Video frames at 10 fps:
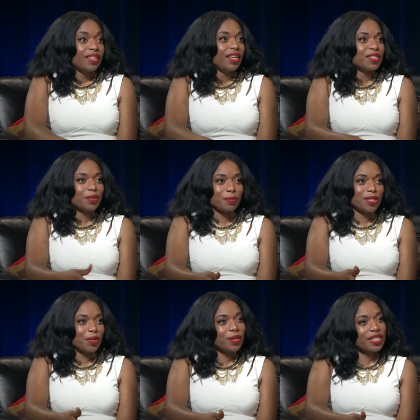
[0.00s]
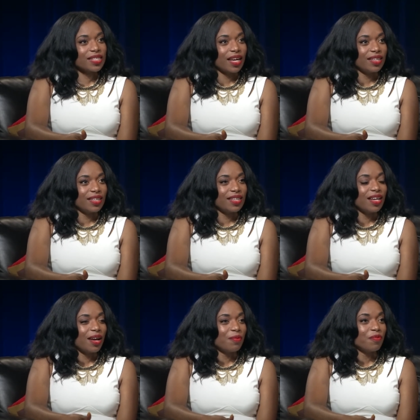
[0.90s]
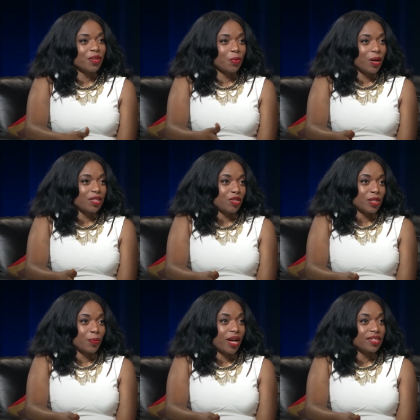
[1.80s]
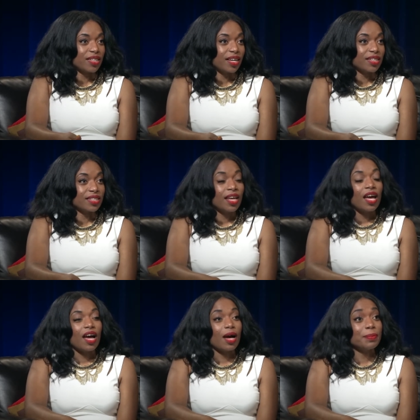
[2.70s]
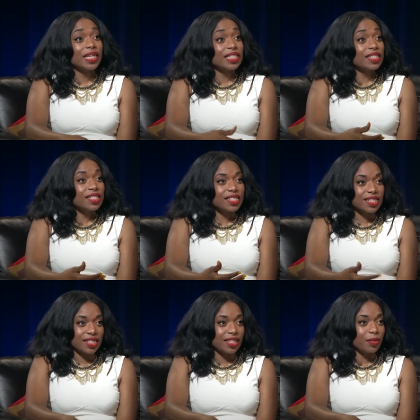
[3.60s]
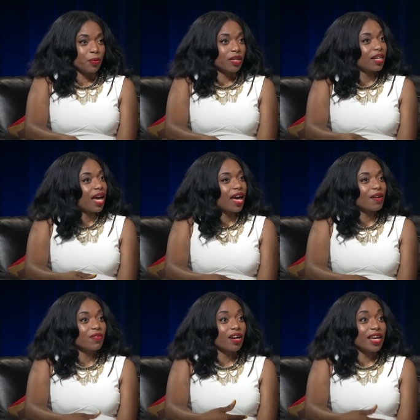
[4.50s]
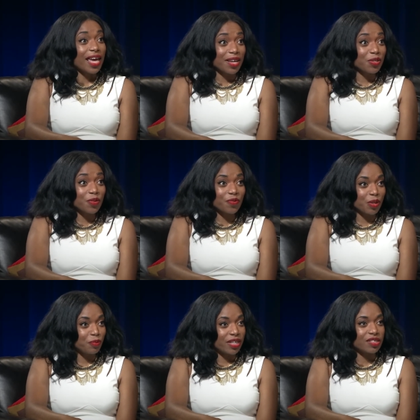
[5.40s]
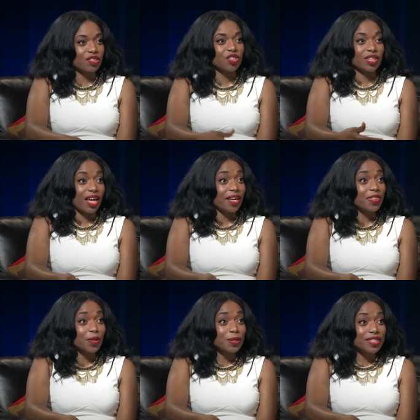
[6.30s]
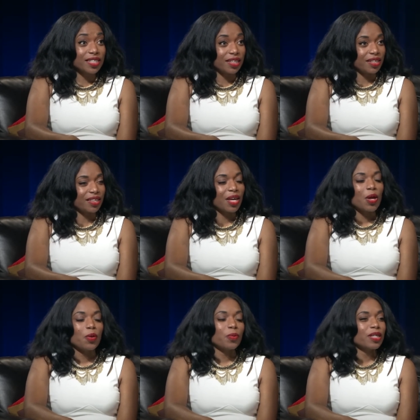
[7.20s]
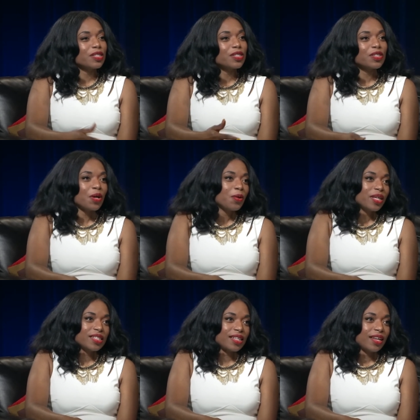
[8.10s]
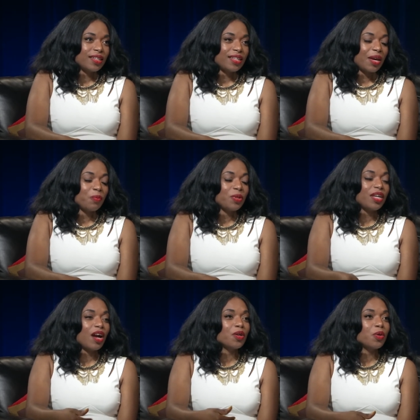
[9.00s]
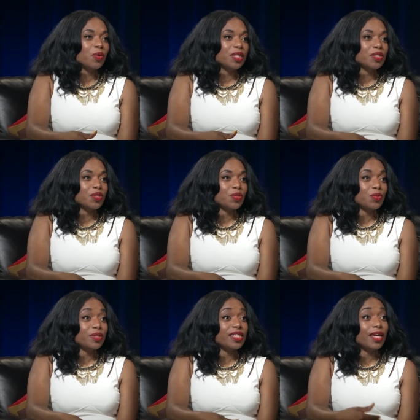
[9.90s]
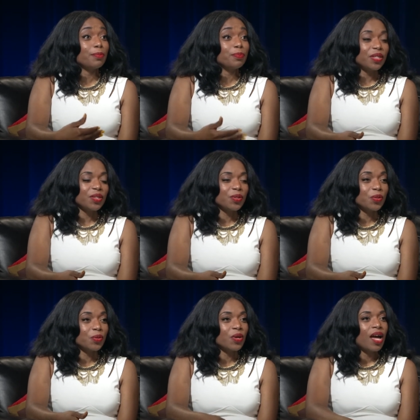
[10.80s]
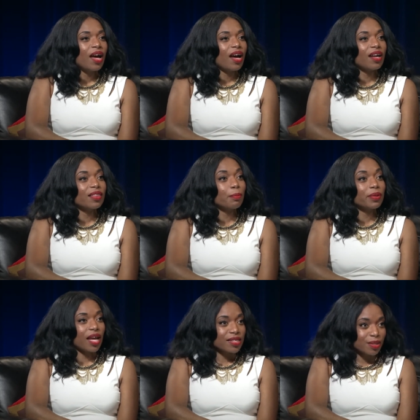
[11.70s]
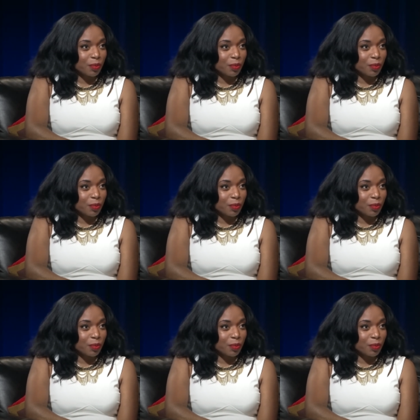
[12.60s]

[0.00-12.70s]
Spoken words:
Yes, I'm so excited for the White Dress Project. In DC, we're going to have our annual fundraiser July 13th. We're so excited, and we are going to debut the Blossom